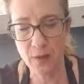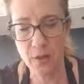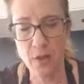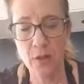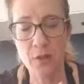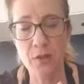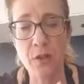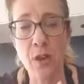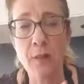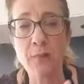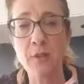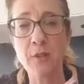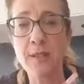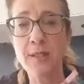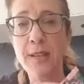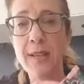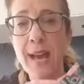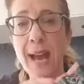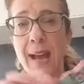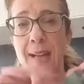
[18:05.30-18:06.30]
So I'm
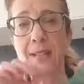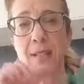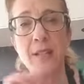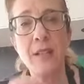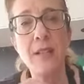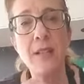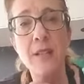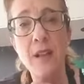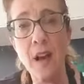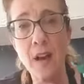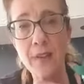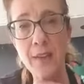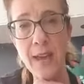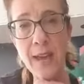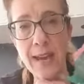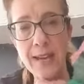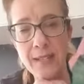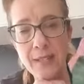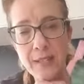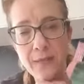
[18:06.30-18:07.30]
just going to add in another
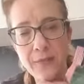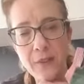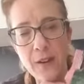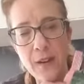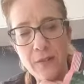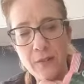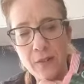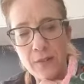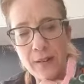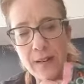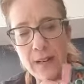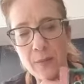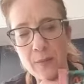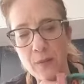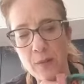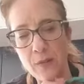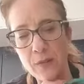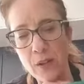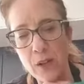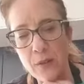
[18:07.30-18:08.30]
85
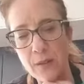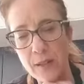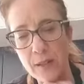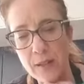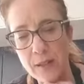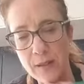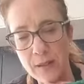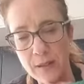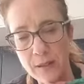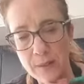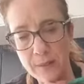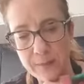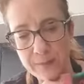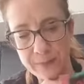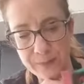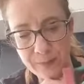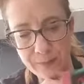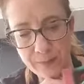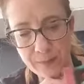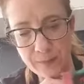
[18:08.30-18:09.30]
grams of coconuts.
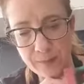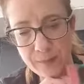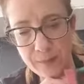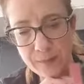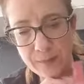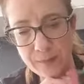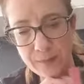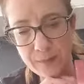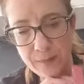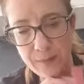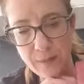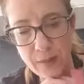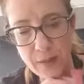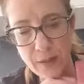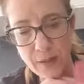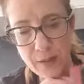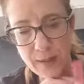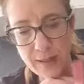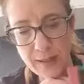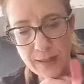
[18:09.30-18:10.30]

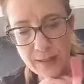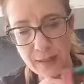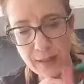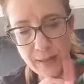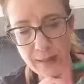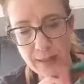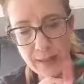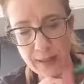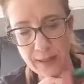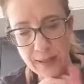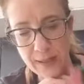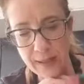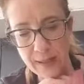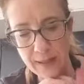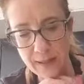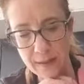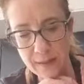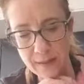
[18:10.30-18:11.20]
So that's going in there.